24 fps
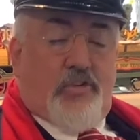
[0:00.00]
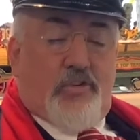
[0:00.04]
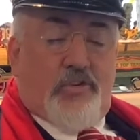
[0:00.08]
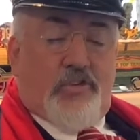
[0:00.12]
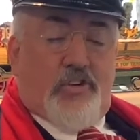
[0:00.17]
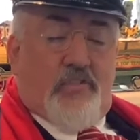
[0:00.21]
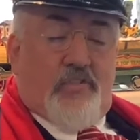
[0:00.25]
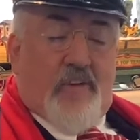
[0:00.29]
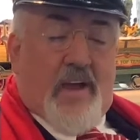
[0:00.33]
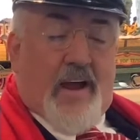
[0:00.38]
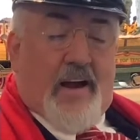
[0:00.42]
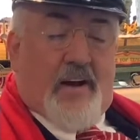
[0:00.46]

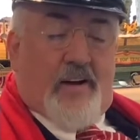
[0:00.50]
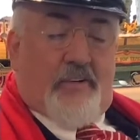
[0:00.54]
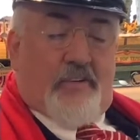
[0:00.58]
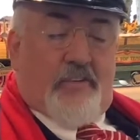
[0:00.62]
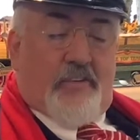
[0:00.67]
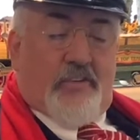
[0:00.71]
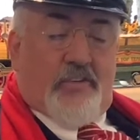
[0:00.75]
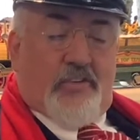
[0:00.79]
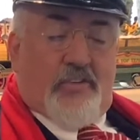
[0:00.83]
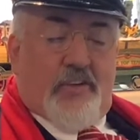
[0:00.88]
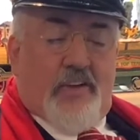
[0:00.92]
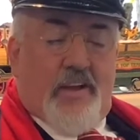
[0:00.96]
of
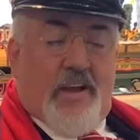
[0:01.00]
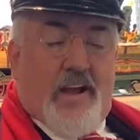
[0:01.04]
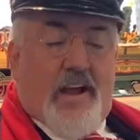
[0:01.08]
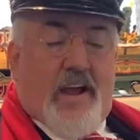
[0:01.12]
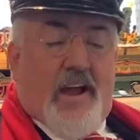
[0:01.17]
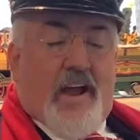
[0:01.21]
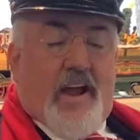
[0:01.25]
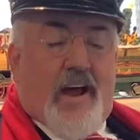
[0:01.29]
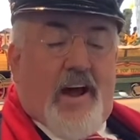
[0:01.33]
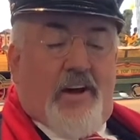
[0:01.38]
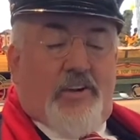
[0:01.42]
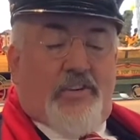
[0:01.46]
elves.
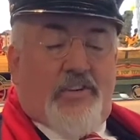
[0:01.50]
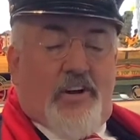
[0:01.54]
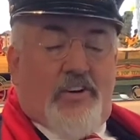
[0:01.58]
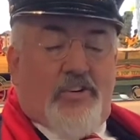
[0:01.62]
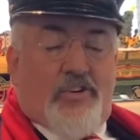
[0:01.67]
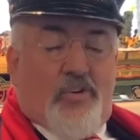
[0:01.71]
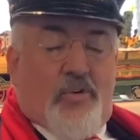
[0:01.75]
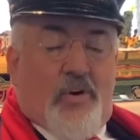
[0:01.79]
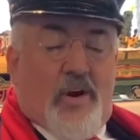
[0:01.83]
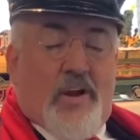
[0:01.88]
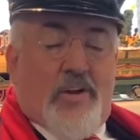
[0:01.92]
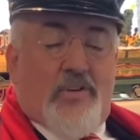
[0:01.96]
As our
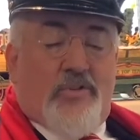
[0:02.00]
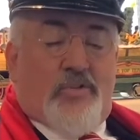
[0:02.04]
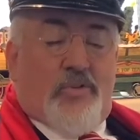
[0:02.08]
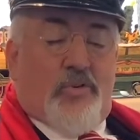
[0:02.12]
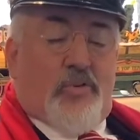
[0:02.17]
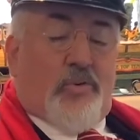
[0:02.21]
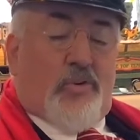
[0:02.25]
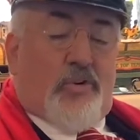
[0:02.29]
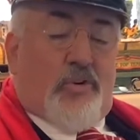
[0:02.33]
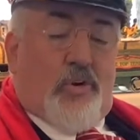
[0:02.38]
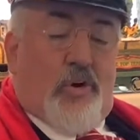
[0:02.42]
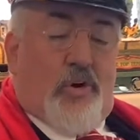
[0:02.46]
train
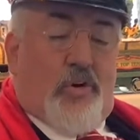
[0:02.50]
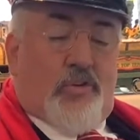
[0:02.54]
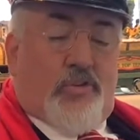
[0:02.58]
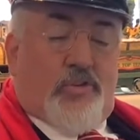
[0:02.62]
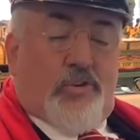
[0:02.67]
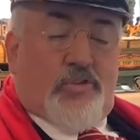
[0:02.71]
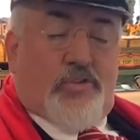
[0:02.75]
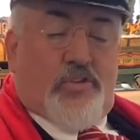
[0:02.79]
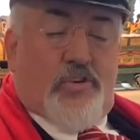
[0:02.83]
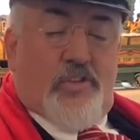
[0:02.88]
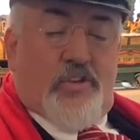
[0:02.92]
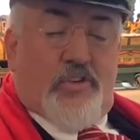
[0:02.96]
drew closer
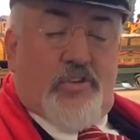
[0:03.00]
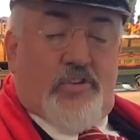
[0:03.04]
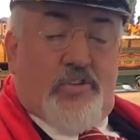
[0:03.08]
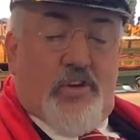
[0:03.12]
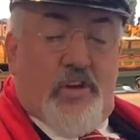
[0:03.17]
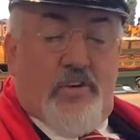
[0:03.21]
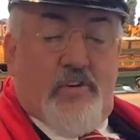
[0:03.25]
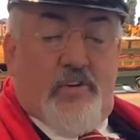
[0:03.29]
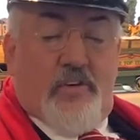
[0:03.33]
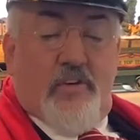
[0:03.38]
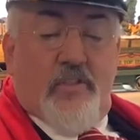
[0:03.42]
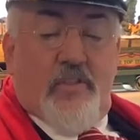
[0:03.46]
to the
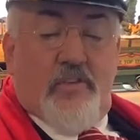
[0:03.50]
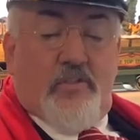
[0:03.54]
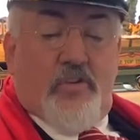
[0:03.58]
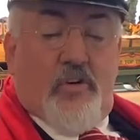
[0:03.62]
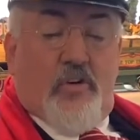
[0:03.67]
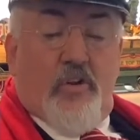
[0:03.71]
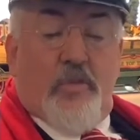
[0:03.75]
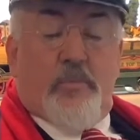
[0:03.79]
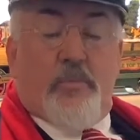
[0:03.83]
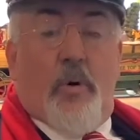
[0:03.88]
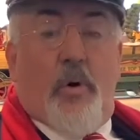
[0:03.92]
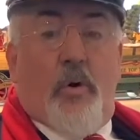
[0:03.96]
center of the
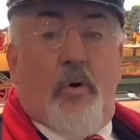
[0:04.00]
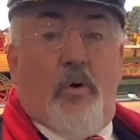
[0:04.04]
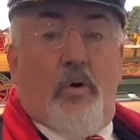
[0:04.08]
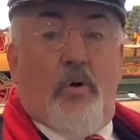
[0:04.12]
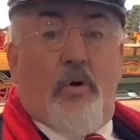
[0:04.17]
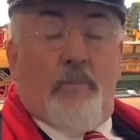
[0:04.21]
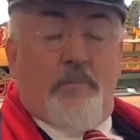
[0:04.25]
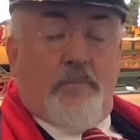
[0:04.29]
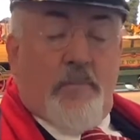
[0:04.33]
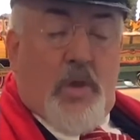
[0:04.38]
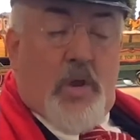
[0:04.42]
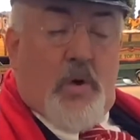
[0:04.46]
North
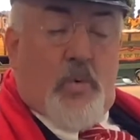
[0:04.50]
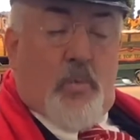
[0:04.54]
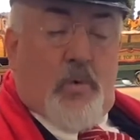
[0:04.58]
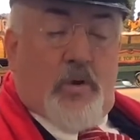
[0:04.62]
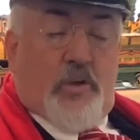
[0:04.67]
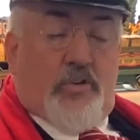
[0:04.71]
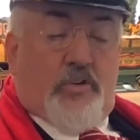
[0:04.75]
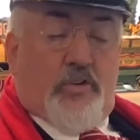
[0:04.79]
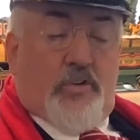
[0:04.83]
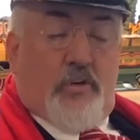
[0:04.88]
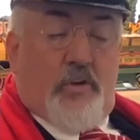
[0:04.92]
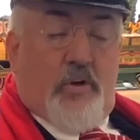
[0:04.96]
Pole, we
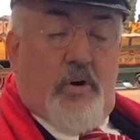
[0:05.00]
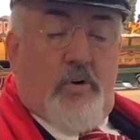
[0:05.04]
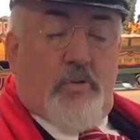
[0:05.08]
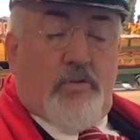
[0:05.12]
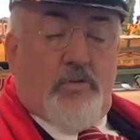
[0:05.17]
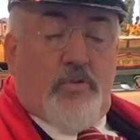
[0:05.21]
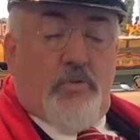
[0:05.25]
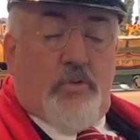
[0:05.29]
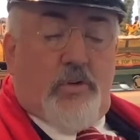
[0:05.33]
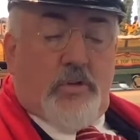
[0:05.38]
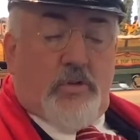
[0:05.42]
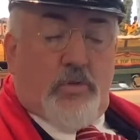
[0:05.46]
slowed
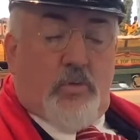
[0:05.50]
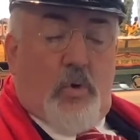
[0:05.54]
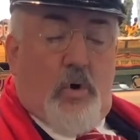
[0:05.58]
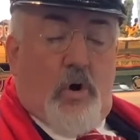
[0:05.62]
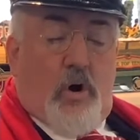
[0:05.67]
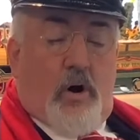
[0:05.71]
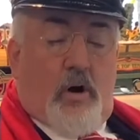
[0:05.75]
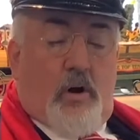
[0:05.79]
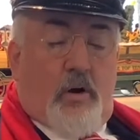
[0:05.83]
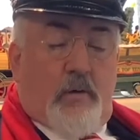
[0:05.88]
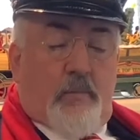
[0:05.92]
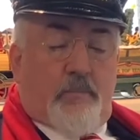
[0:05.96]
to a
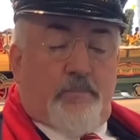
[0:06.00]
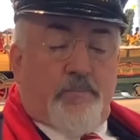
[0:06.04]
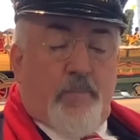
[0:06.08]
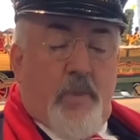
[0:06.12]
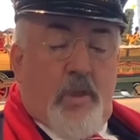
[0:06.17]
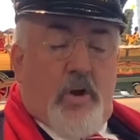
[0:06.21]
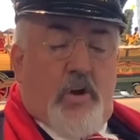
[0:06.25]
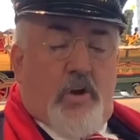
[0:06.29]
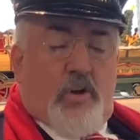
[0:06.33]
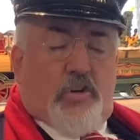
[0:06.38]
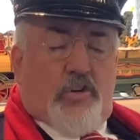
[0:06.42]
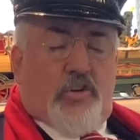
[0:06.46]
crawl.
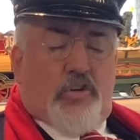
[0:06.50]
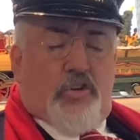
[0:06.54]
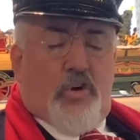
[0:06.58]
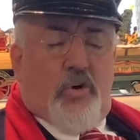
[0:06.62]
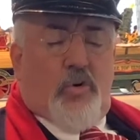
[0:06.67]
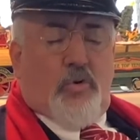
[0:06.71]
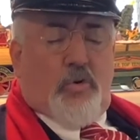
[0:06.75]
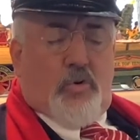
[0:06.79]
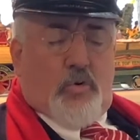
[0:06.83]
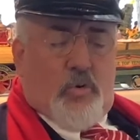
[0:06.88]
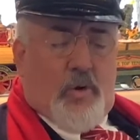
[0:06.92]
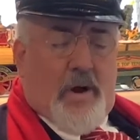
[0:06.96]

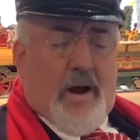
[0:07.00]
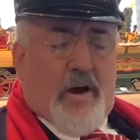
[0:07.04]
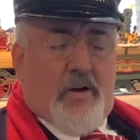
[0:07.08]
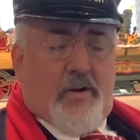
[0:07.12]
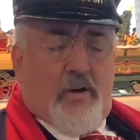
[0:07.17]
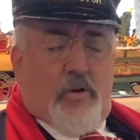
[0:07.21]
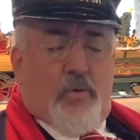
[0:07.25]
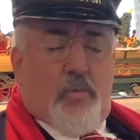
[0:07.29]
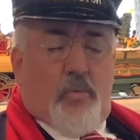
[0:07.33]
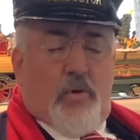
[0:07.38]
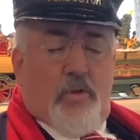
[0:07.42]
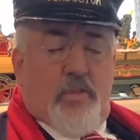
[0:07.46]
So
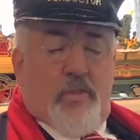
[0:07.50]
crowded were the